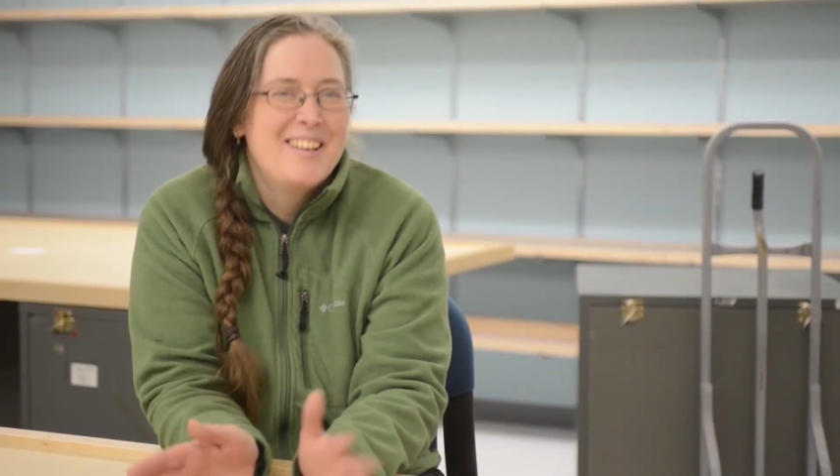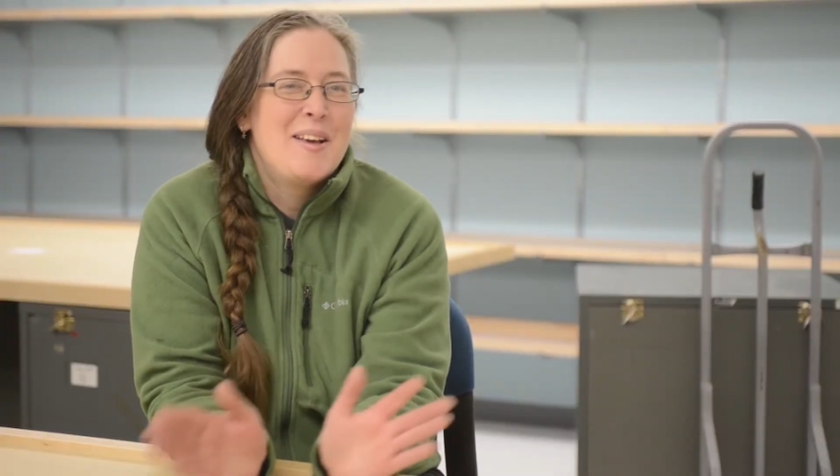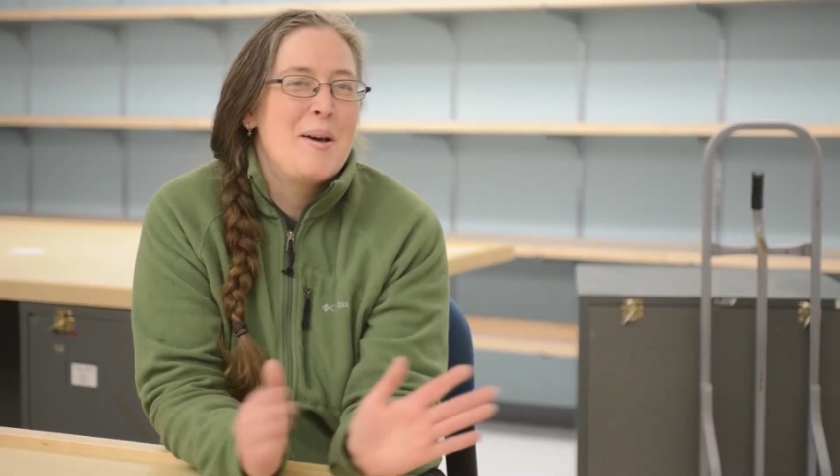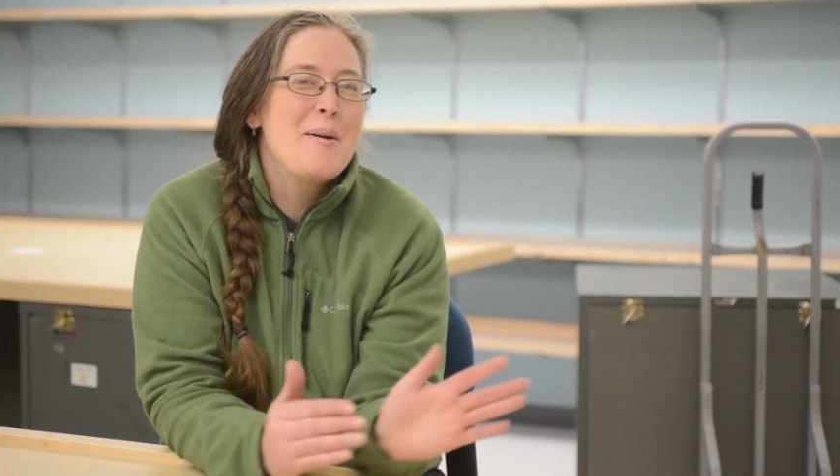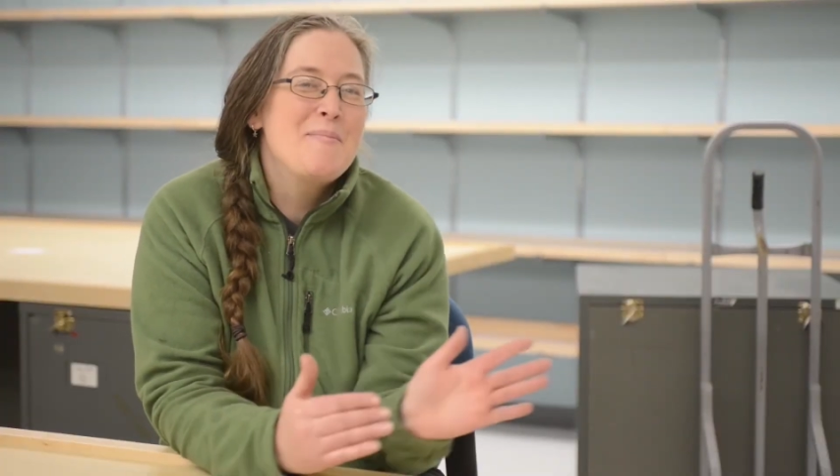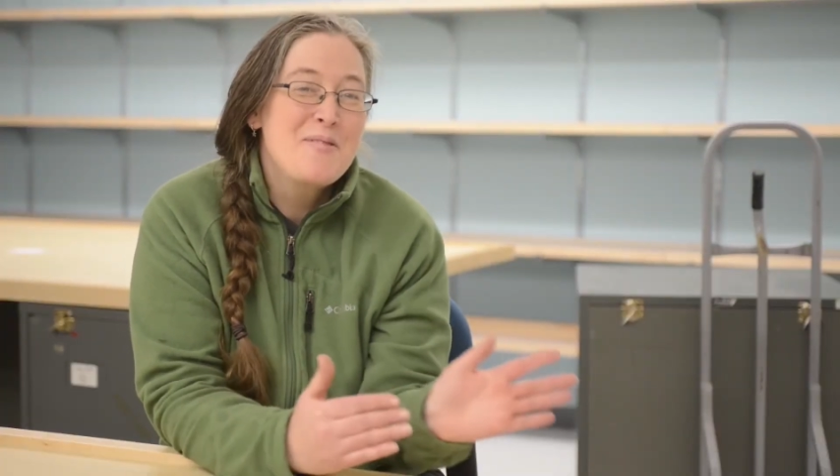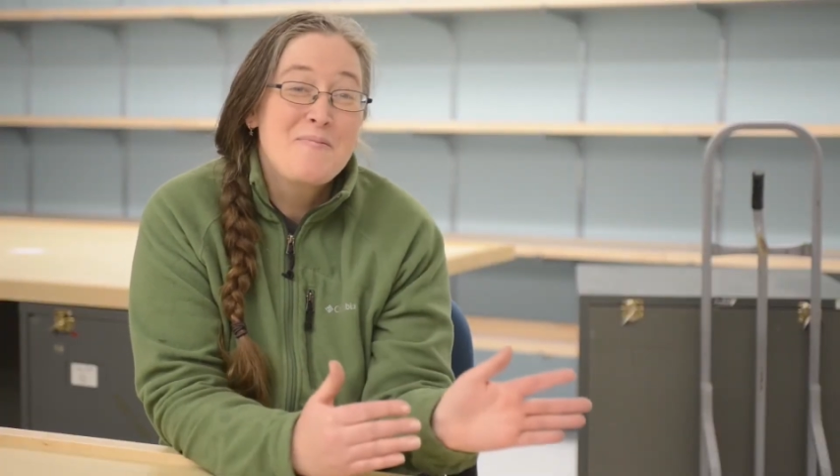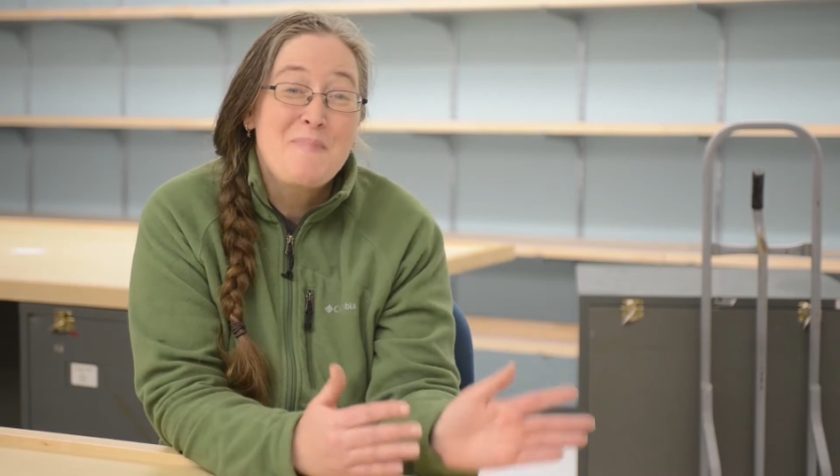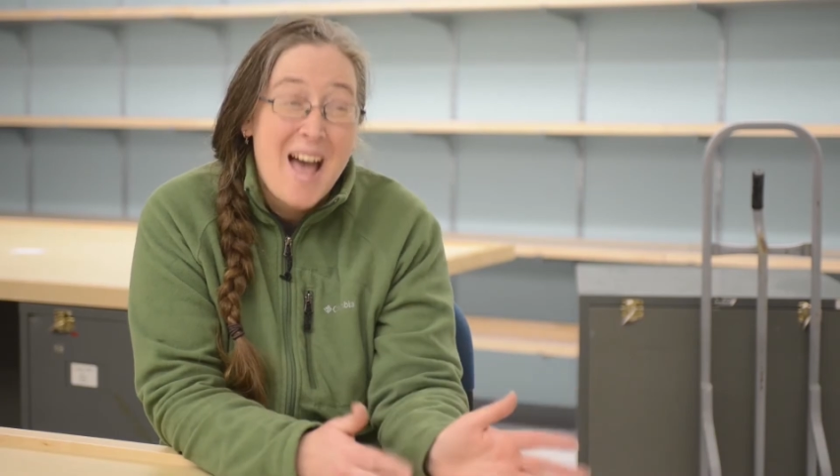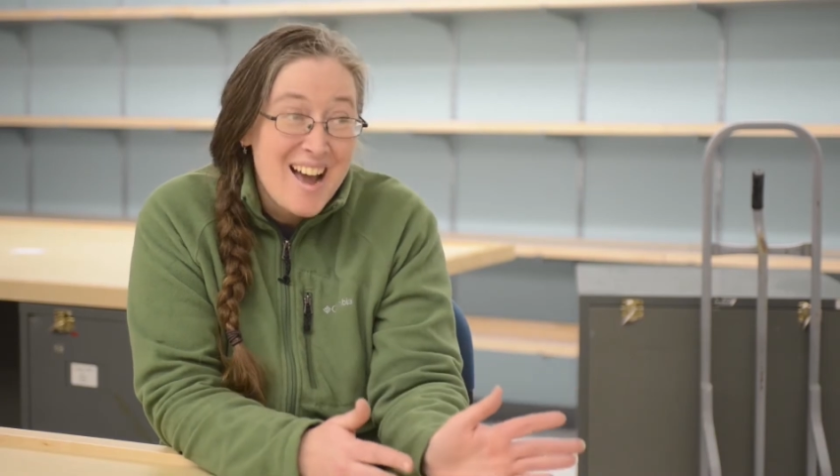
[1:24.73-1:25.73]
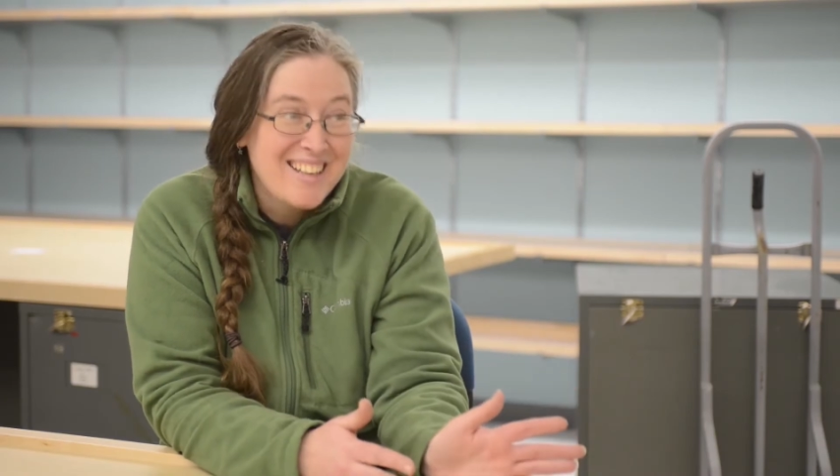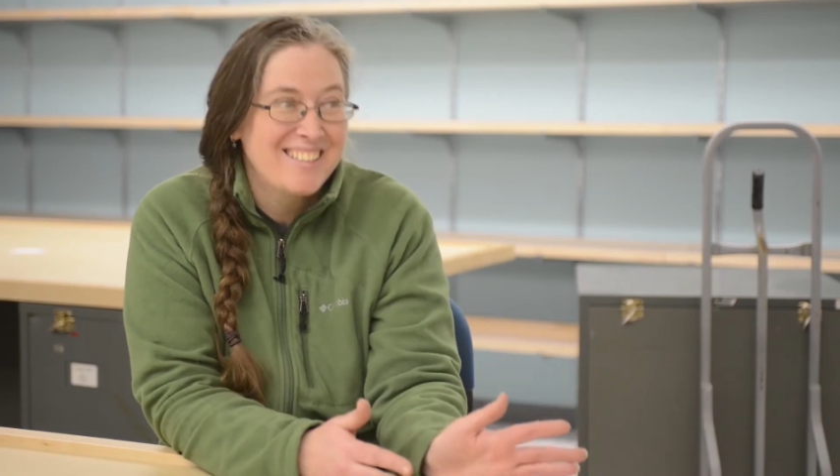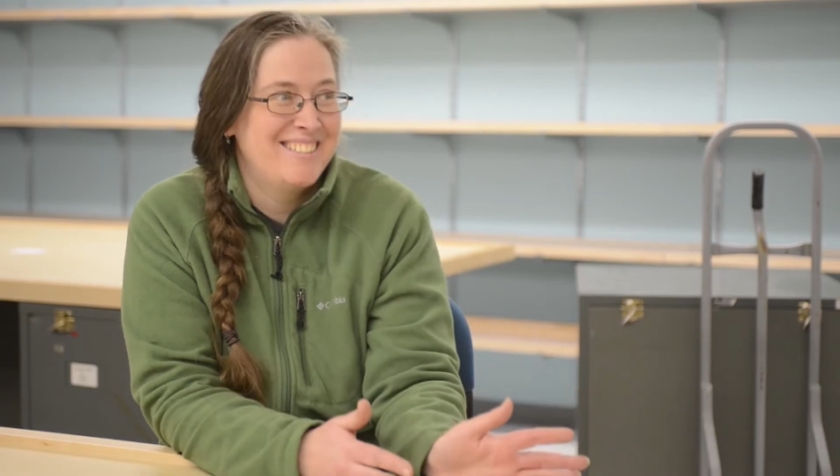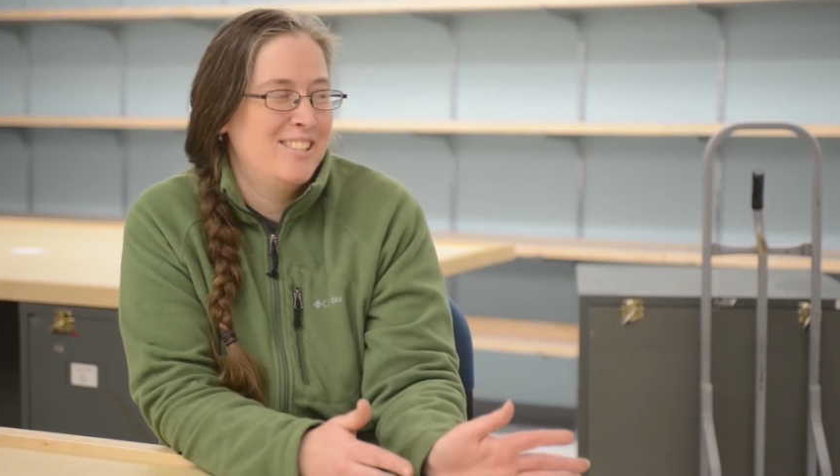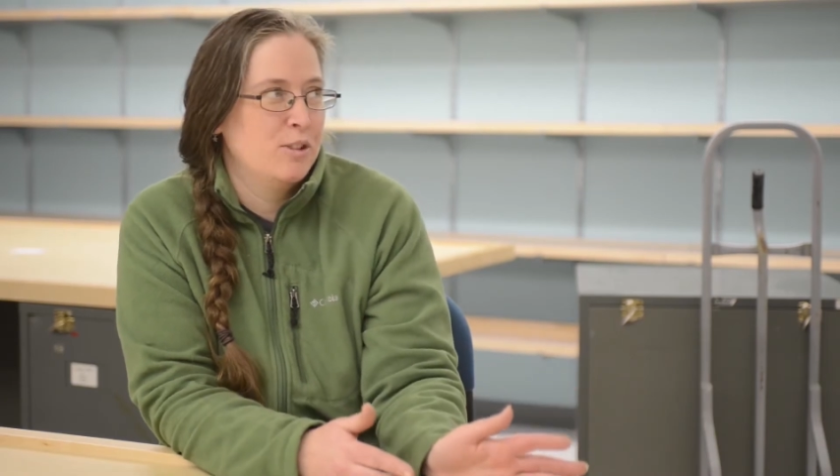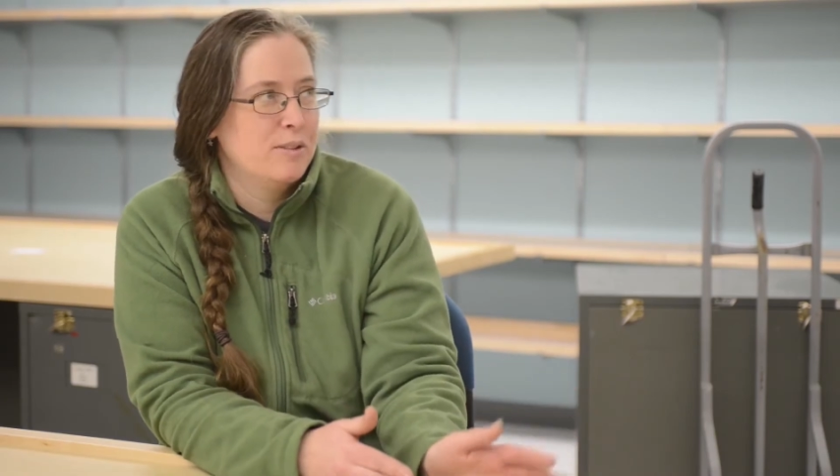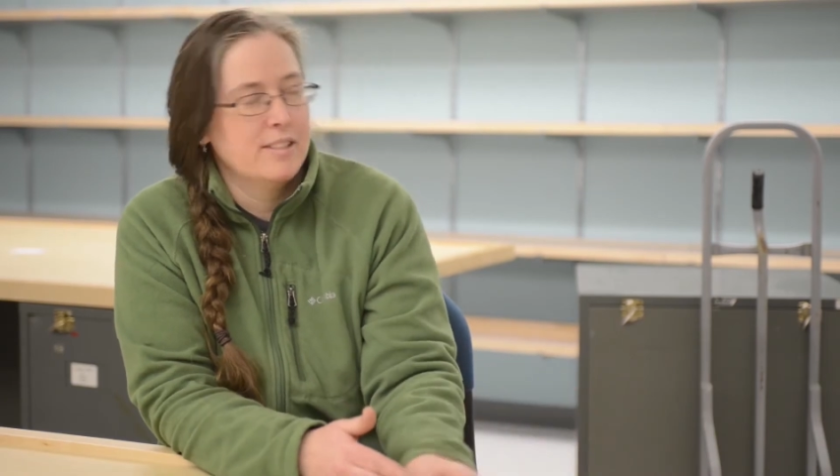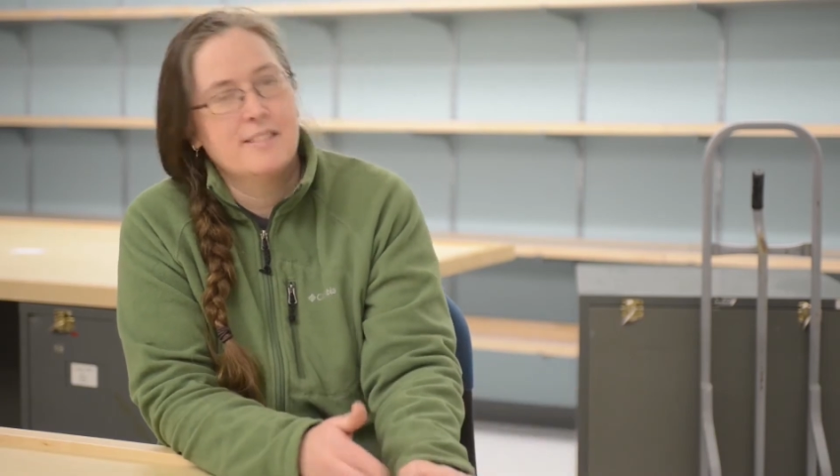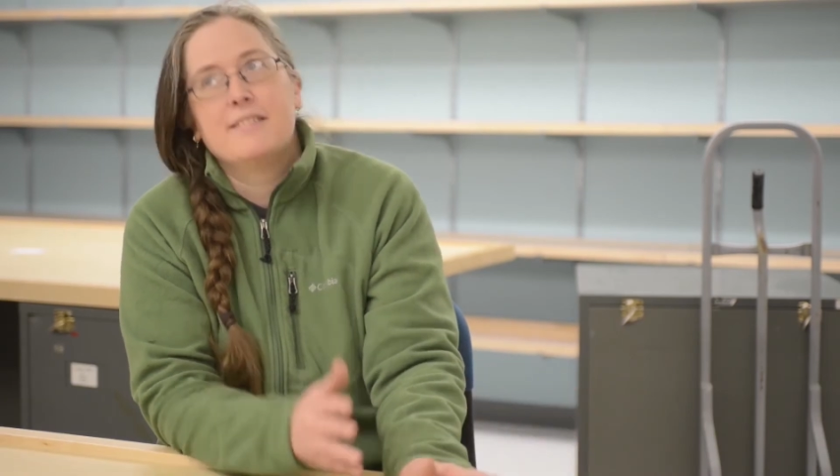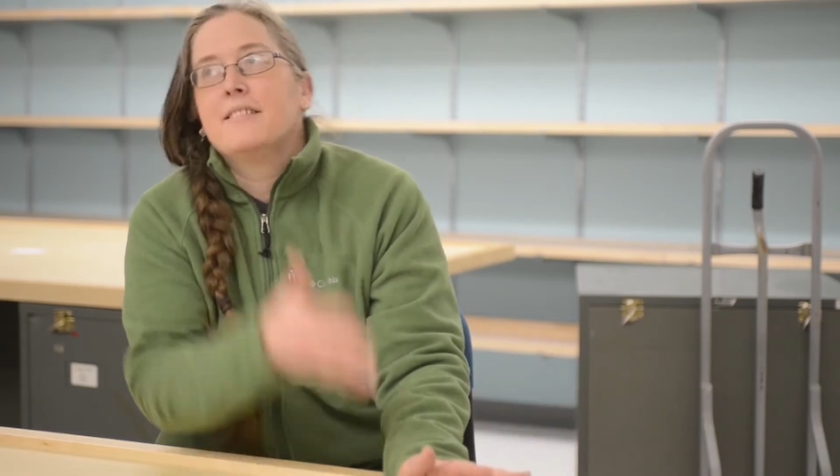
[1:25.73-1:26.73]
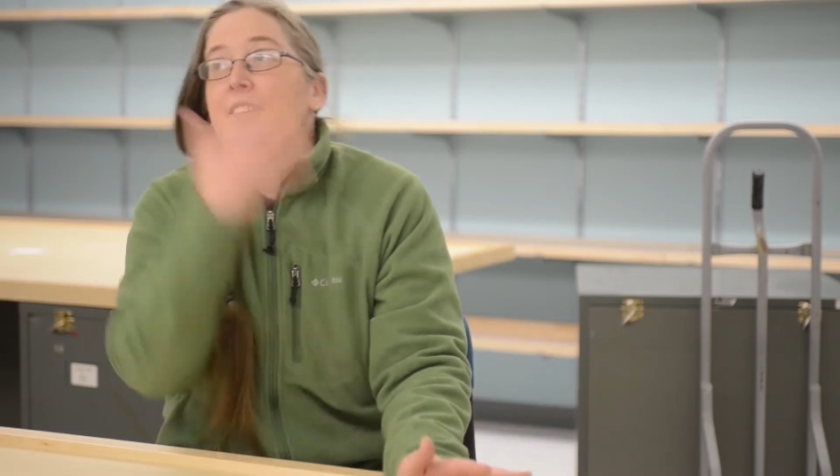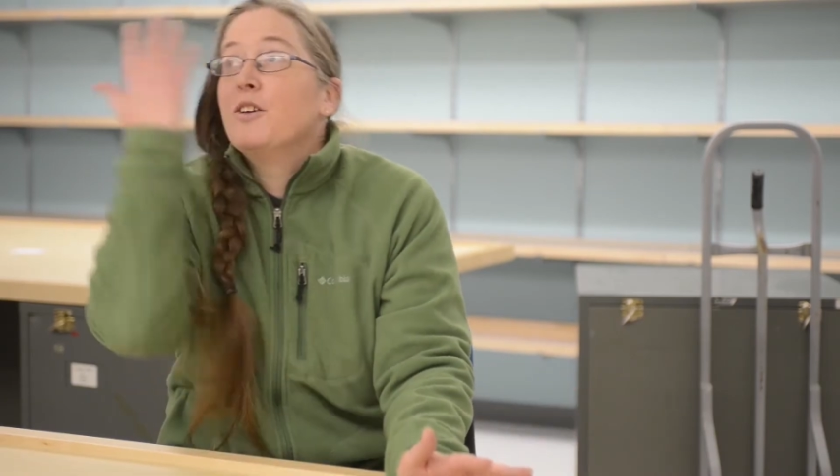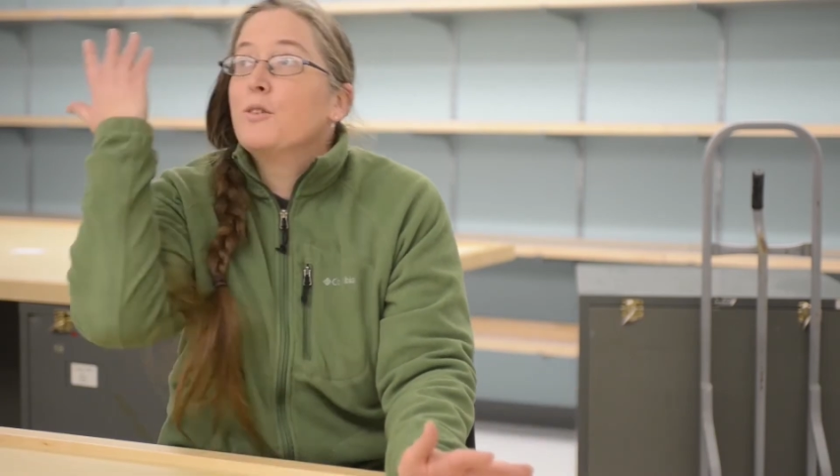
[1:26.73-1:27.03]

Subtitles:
and move back into this, you know,